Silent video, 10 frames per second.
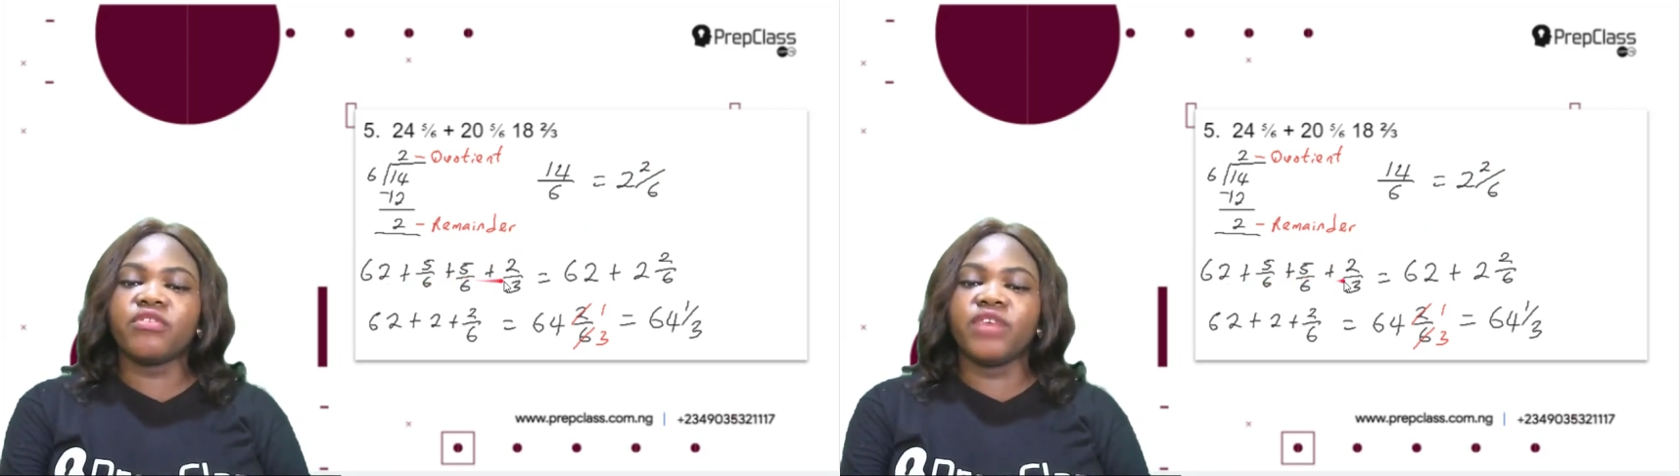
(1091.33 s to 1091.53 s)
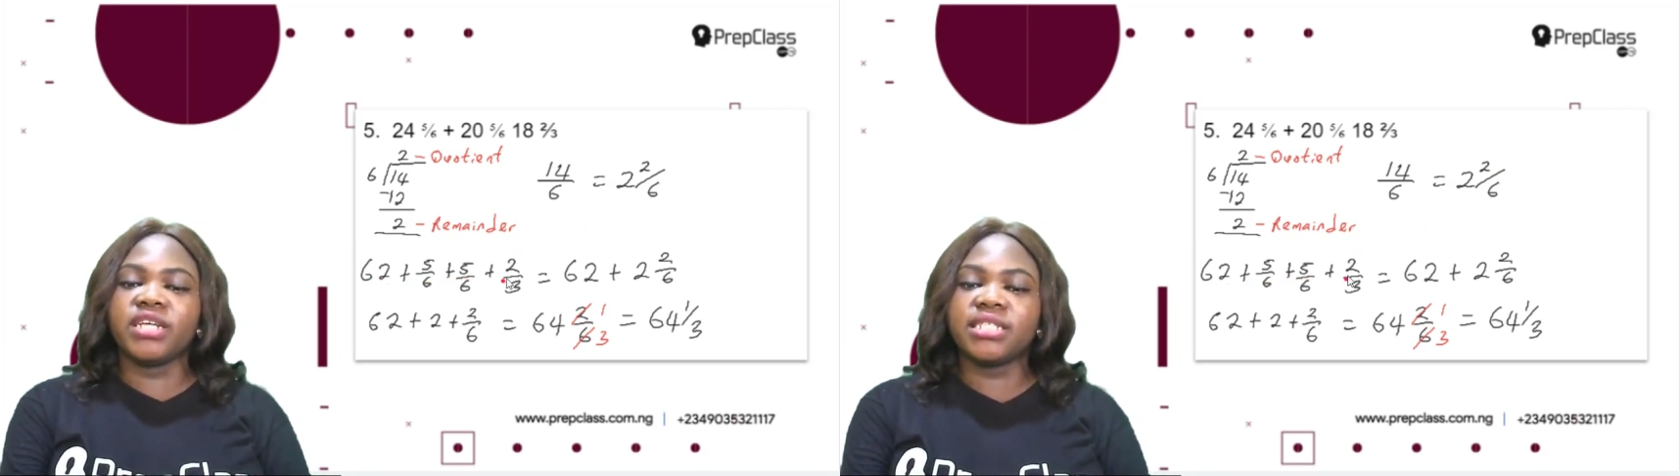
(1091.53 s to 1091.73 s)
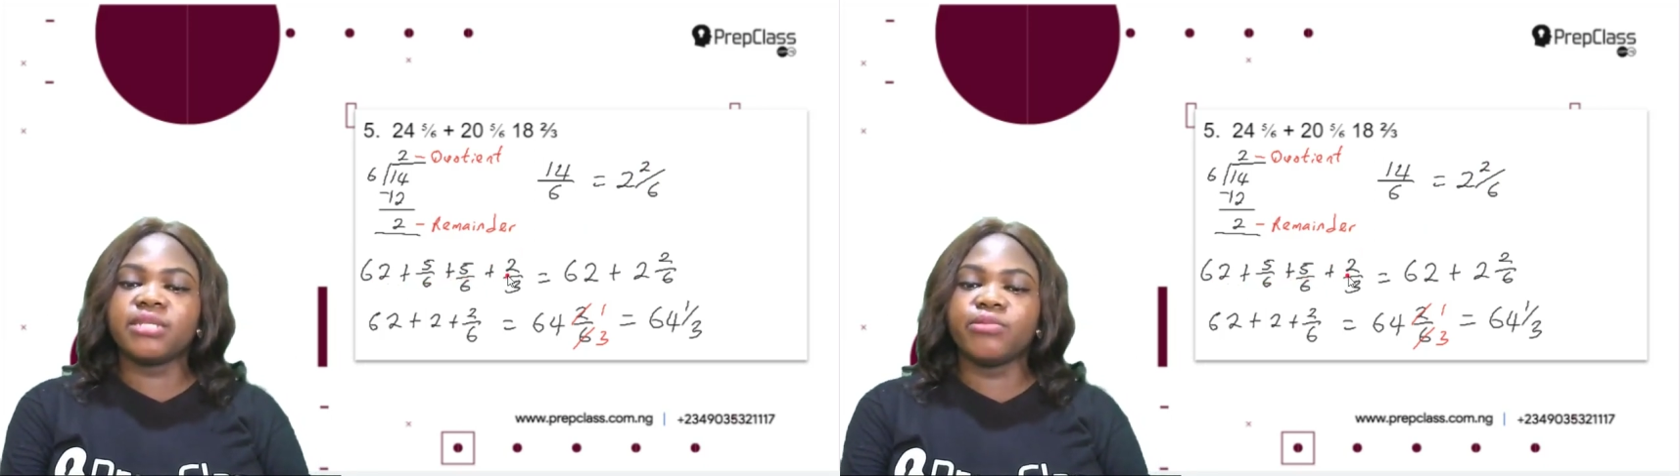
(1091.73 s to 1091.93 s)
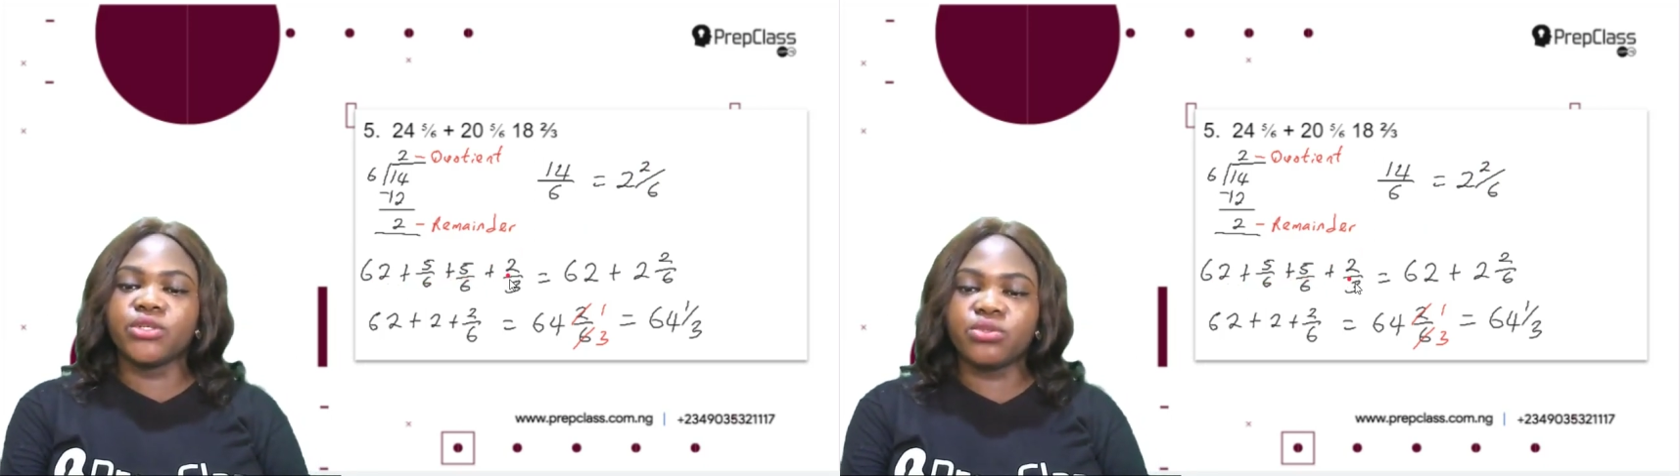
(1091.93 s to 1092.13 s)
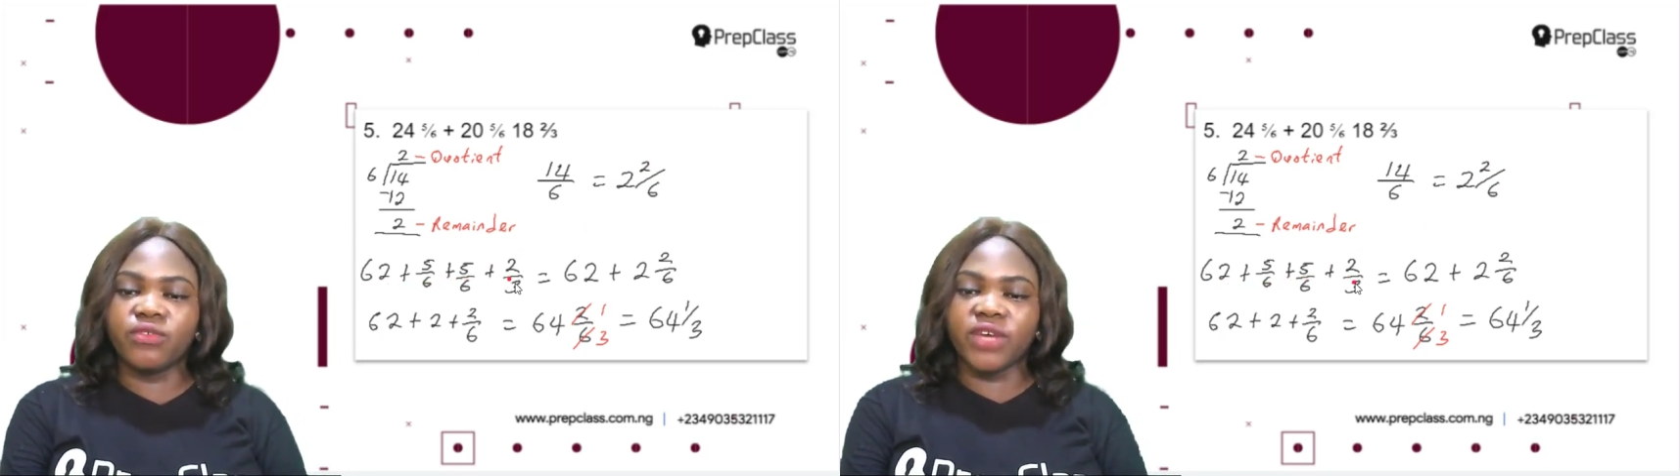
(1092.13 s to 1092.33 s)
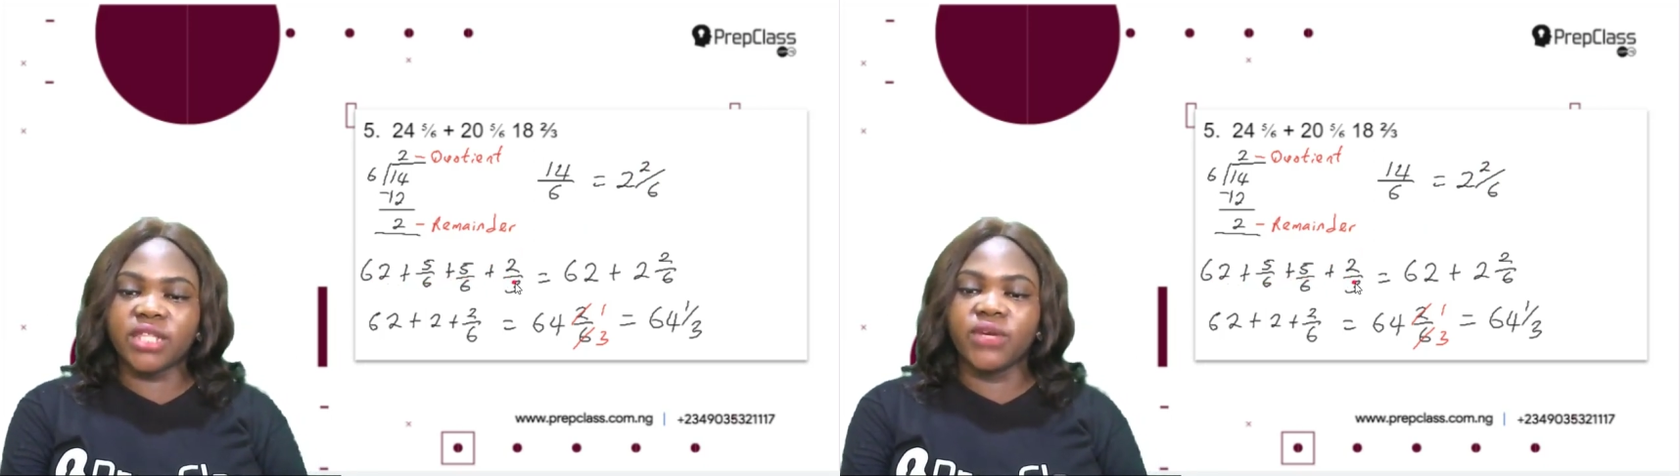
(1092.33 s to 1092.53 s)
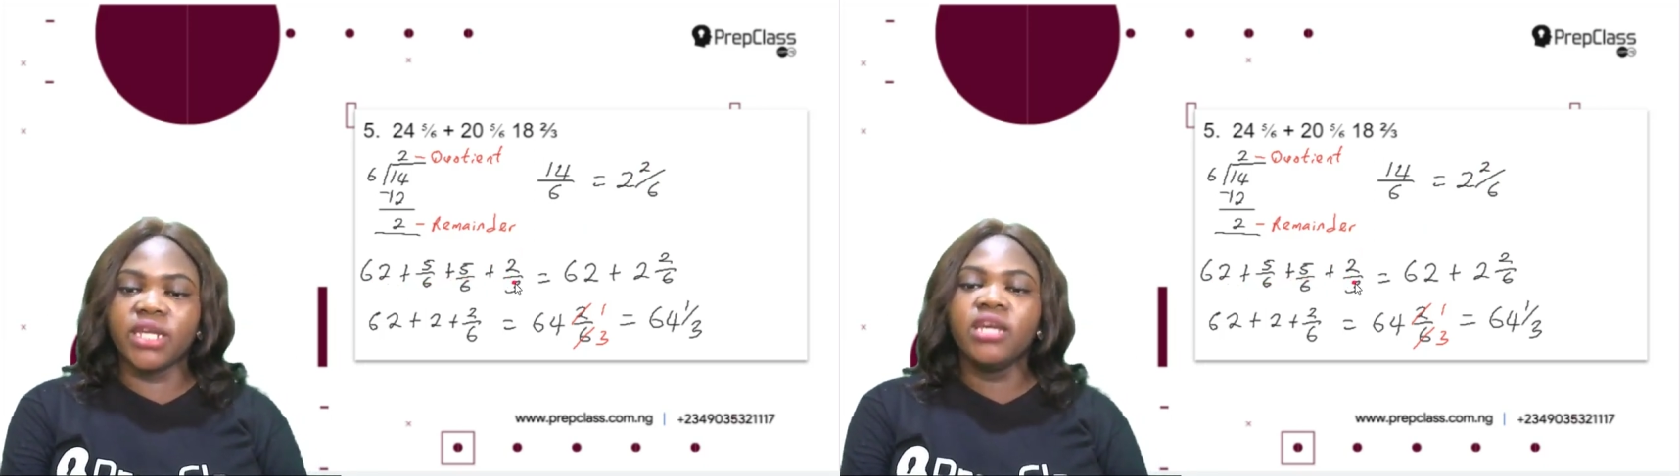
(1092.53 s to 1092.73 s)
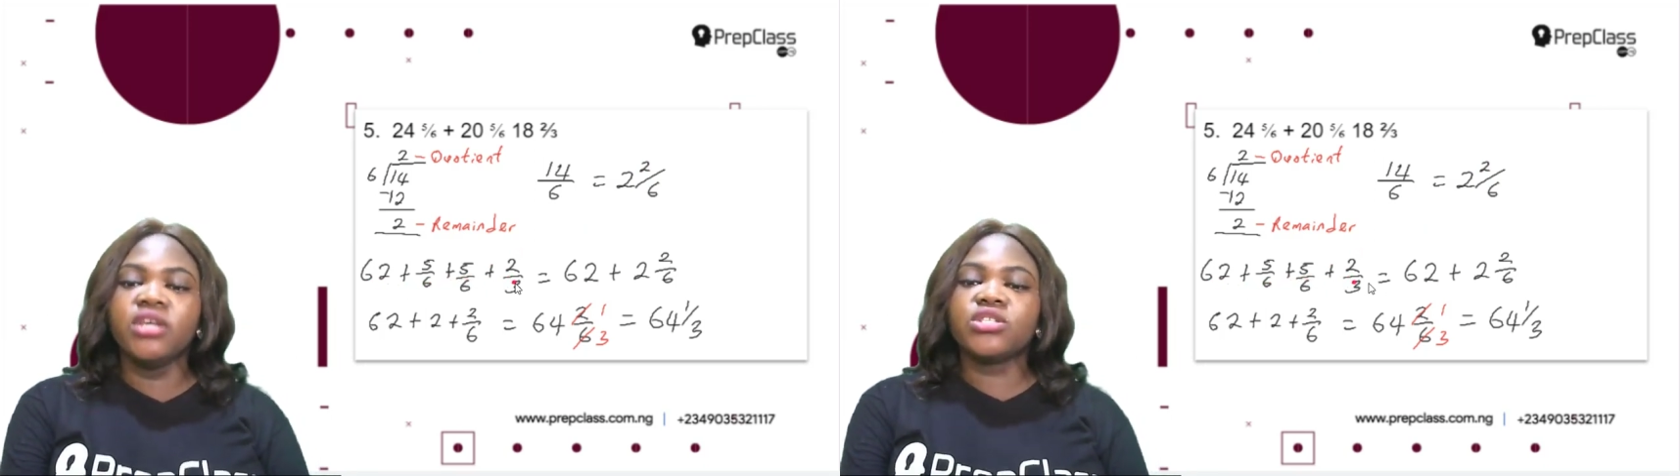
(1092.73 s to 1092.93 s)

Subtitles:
over 6 plus 2 over 3.